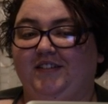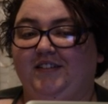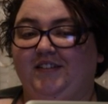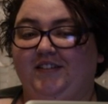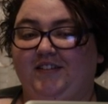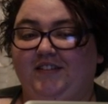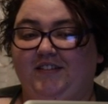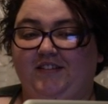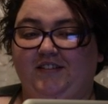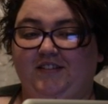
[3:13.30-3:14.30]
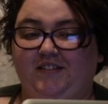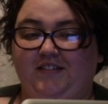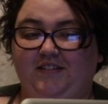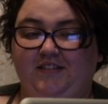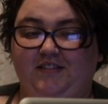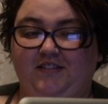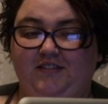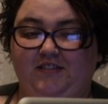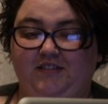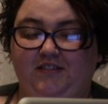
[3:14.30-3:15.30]

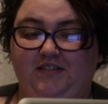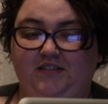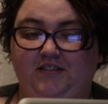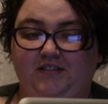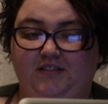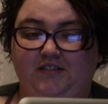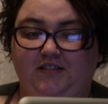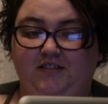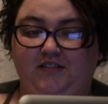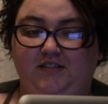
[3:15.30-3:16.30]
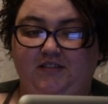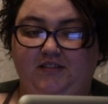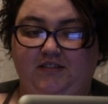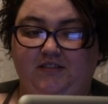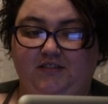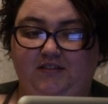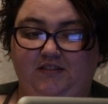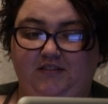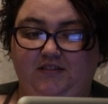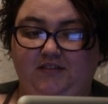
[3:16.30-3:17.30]
The person shown says nothing.